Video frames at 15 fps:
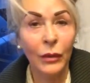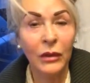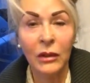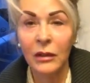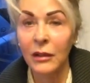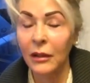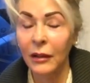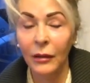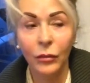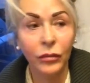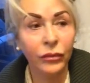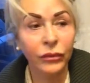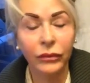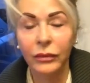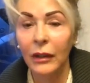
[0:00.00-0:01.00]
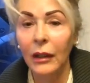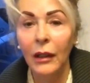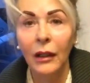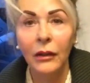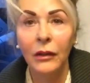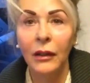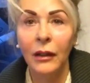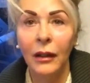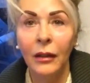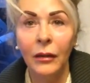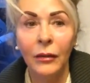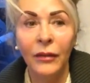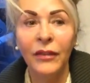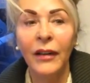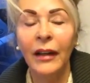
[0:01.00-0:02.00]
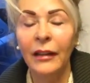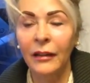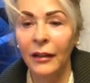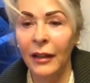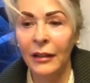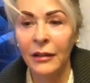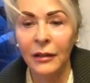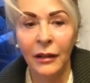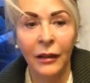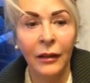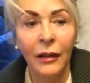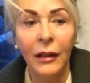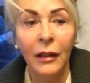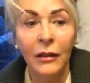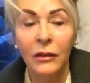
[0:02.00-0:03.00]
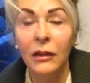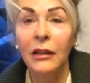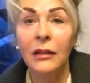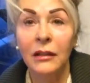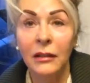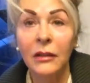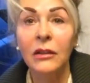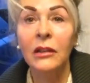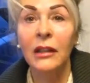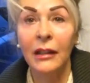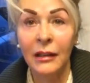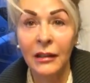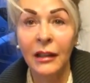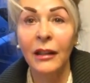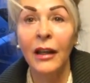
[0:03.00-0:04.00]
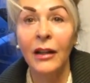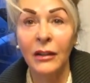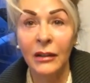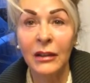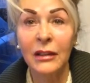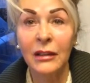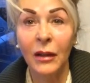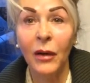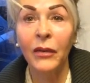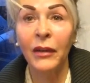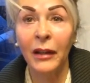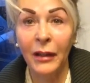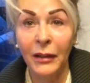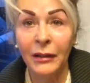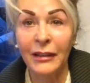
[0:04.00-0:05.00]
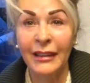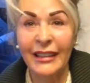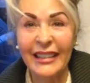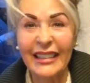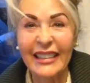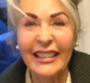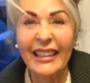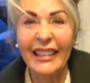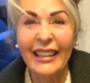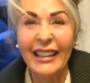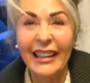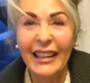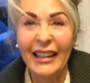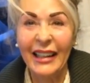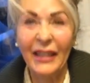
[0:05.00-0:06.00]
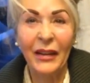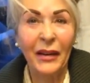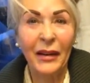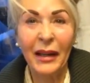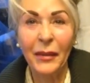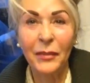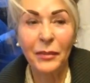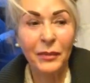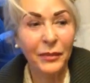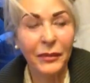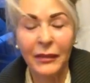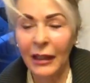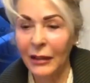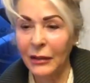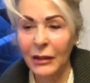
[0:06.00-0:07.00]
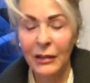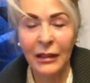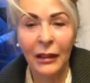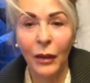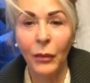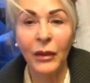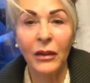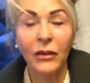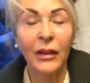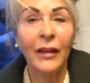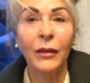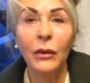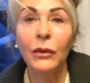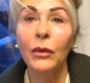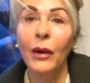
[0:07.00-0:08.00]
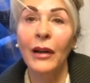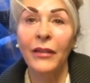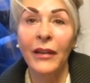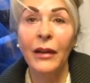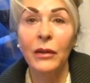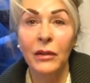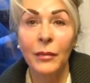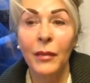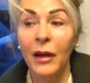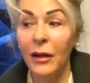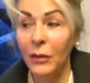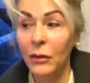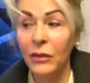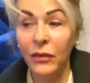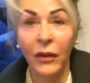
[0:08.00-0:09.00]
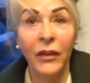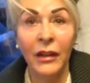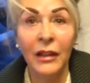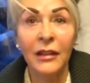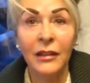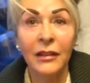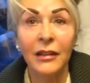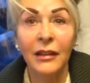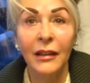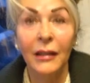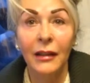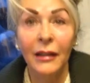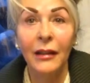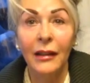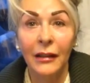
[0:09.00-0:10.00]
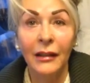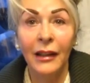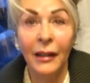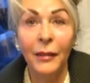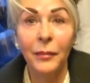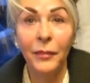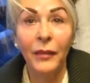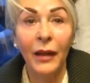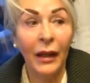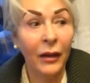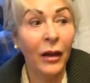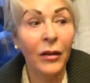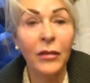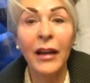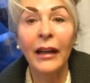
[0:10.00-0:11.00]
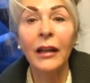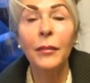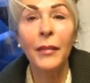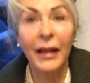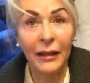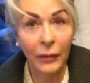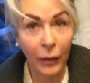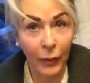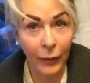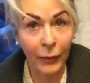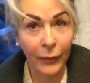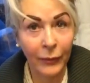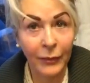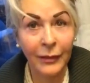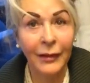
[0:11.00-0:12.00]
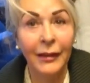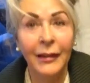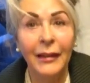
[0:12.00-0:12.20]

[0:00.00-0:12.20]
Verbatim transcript: which is like, fantastic. She is an artist of an artist. And I am, as I said, I would have travelled 12,000 miles for this. Really? Yeah, and I recommend her.